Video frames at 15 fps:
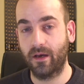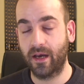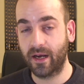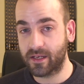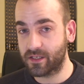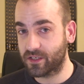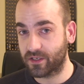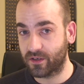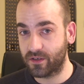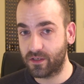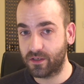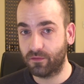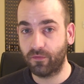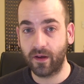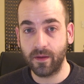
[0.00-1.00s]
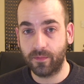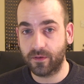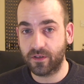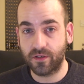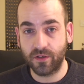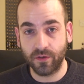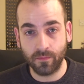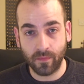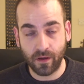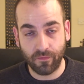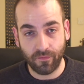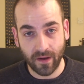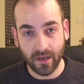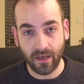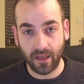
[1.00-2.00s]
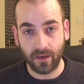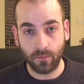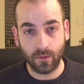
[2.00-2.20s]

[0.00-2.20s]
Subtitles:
And as such, vapors shouldn't be offended